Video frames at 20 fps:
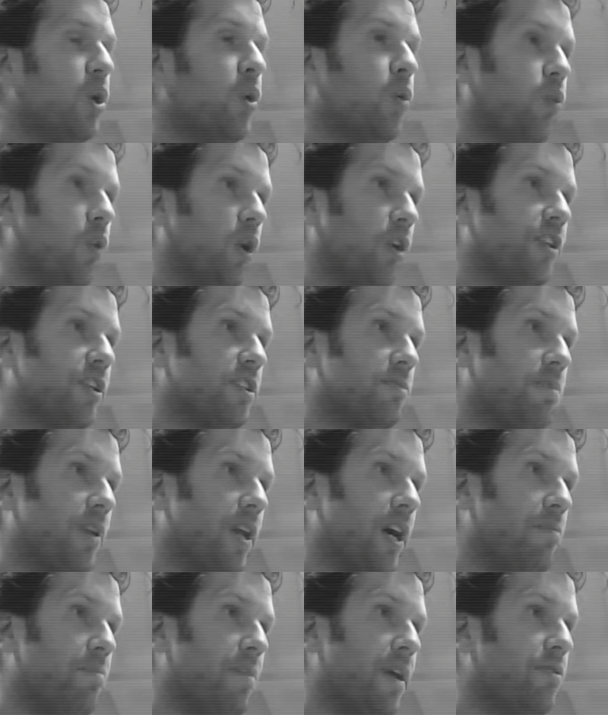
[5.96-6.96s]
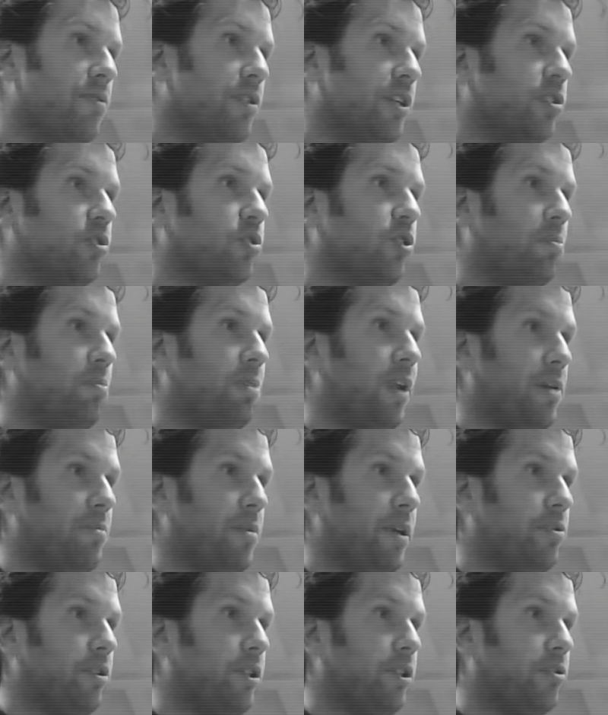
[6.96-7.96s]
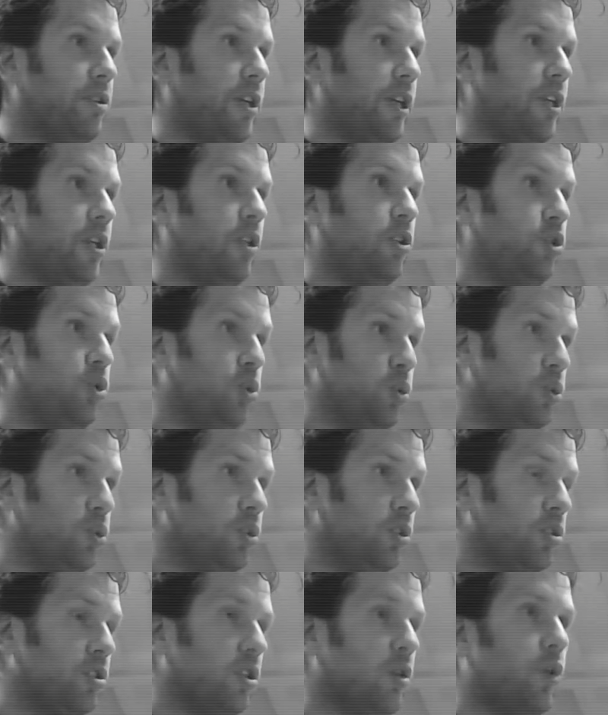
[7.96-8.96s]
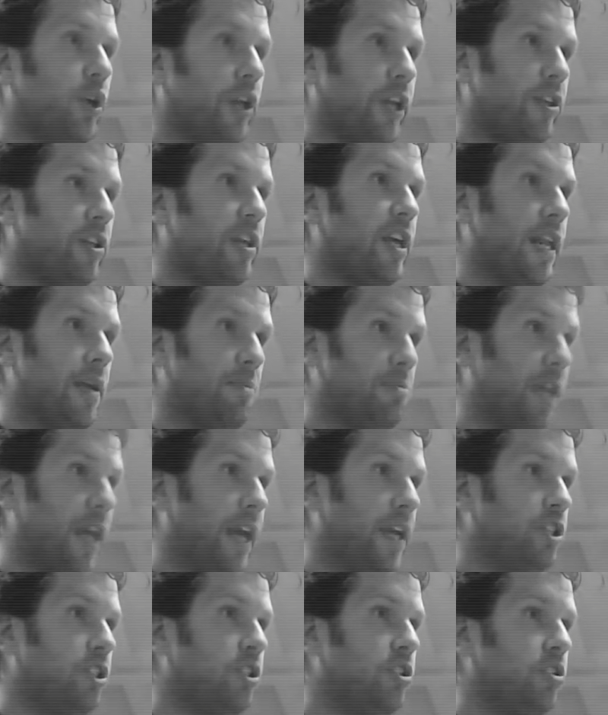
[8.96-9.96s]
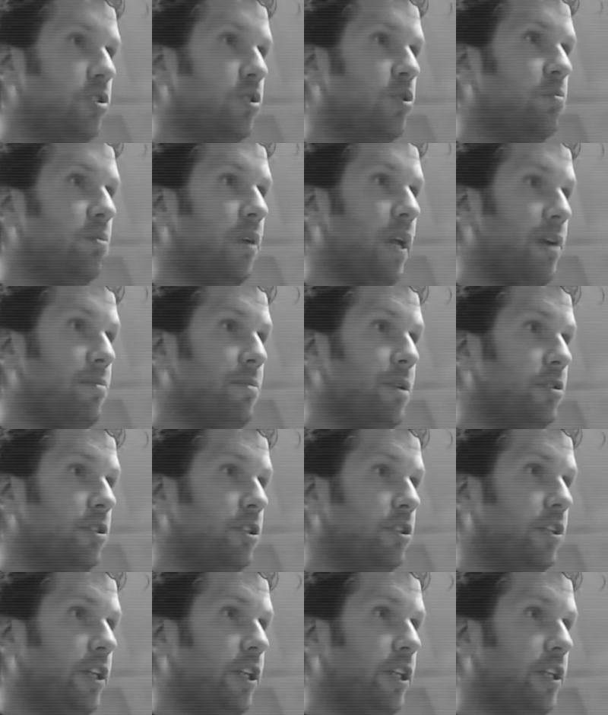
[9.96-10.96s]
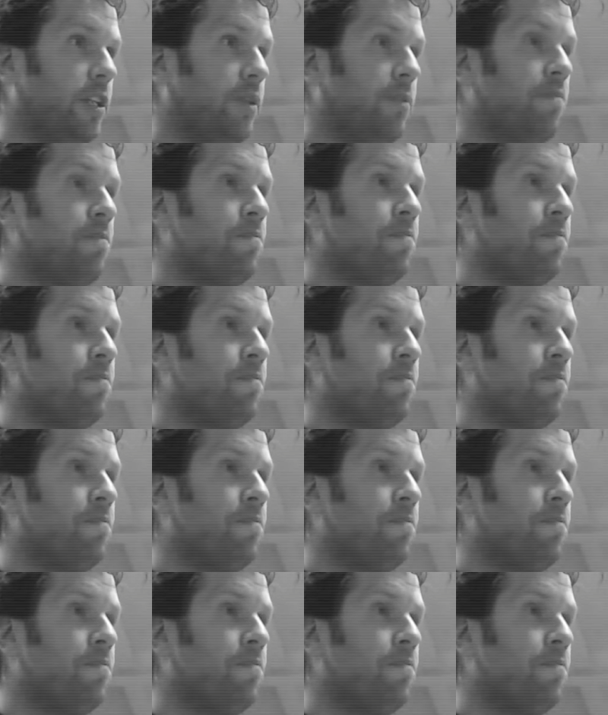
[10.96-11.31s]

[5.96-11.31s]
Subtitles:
What does plyometrics or plyometric training do? So what are the adaptations to plyometric training?